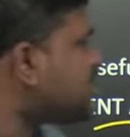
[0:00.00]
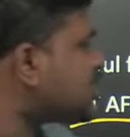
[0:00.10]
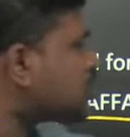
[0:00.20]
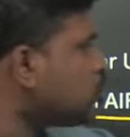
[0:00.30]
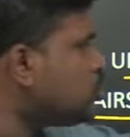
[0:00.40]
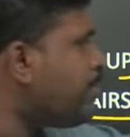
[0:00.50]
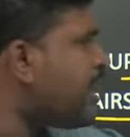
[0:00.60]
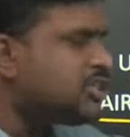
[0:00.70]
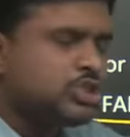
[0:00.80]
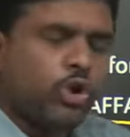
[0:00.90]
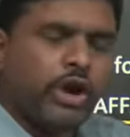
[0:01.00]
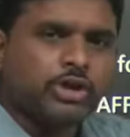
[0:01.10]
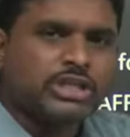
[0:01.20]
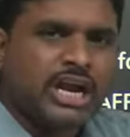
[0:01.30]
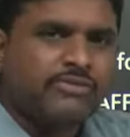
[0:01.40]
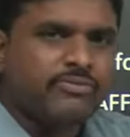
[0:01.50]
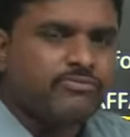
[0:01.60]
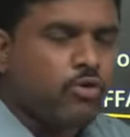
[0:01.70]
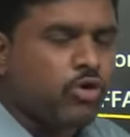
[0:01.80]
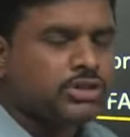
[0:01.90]
exclusive batch is going to start from
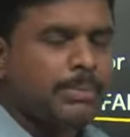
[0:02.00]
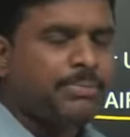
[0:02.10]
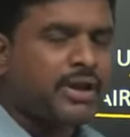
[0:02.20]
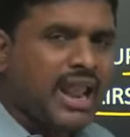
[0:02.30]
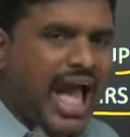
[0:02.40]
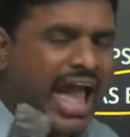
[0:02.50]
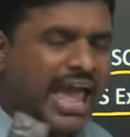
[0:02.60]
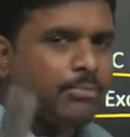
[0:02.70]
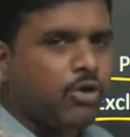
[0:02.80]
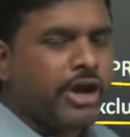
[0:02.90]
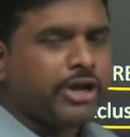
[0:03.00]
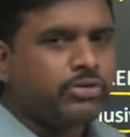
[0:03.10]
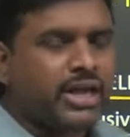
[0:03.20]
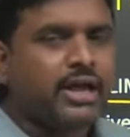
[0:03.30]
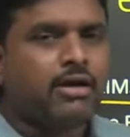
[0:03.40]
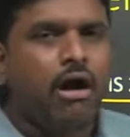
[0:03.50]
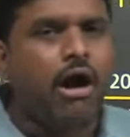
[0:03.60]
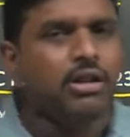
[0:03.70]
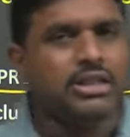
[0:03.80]
4th April. I am going to take all